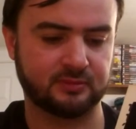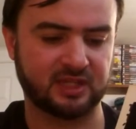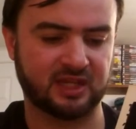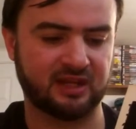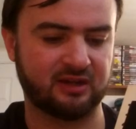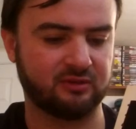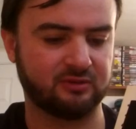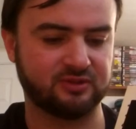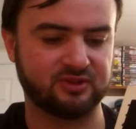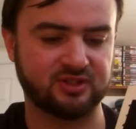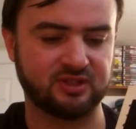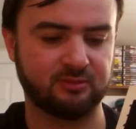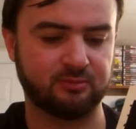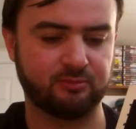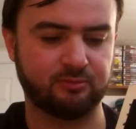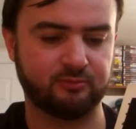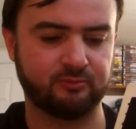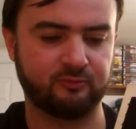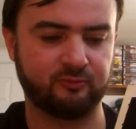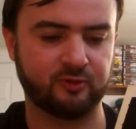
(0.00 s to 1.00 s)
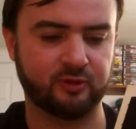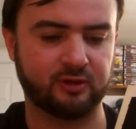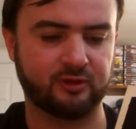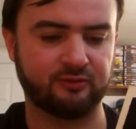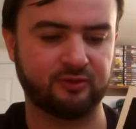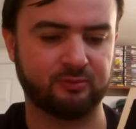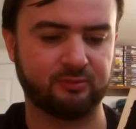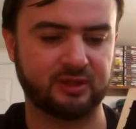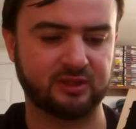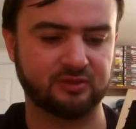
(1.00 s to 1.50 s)
I don't see
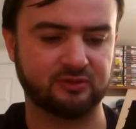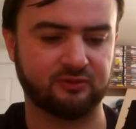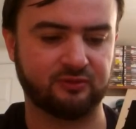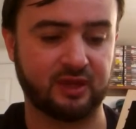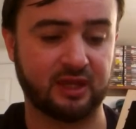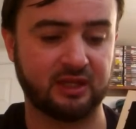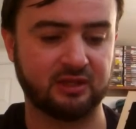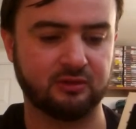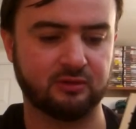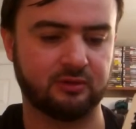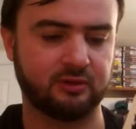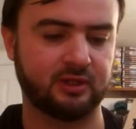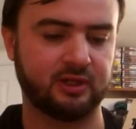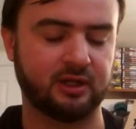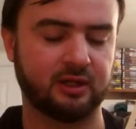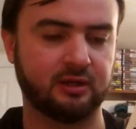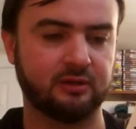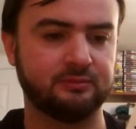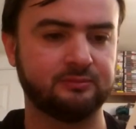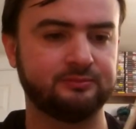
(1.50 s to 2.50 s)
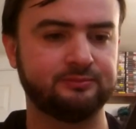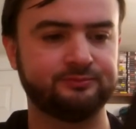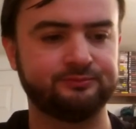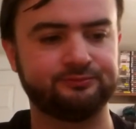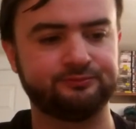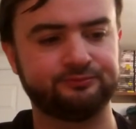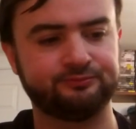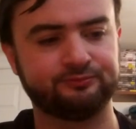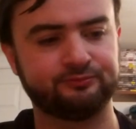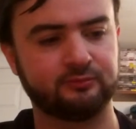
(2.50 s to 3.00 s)
Philadelphia, Pennsylvania on here.
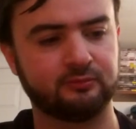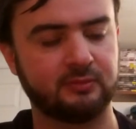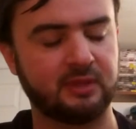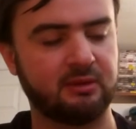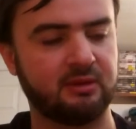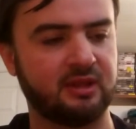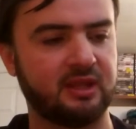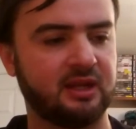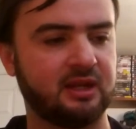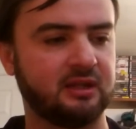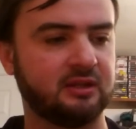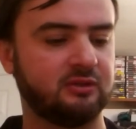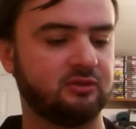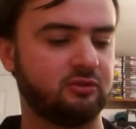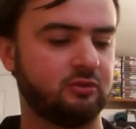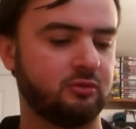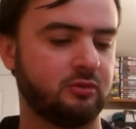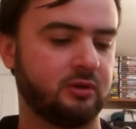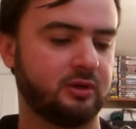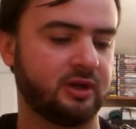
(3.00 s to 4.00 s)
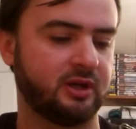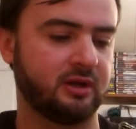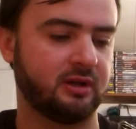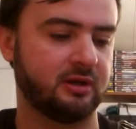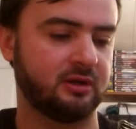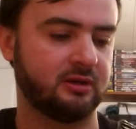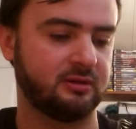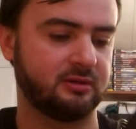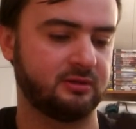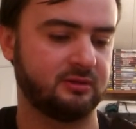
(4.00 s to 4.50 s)
Maybe they didn't tour
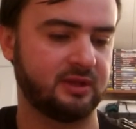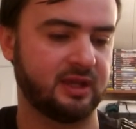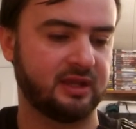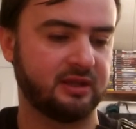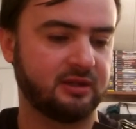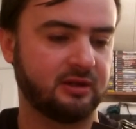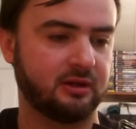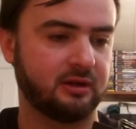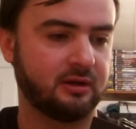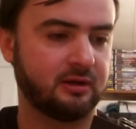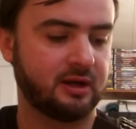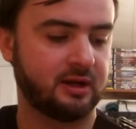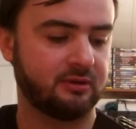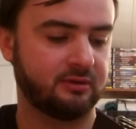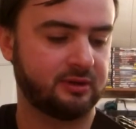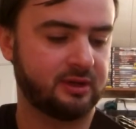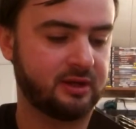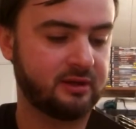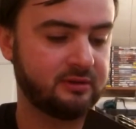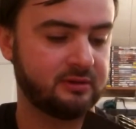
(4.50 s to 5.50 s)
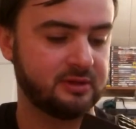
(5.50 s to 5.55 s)
here that year. I don't know.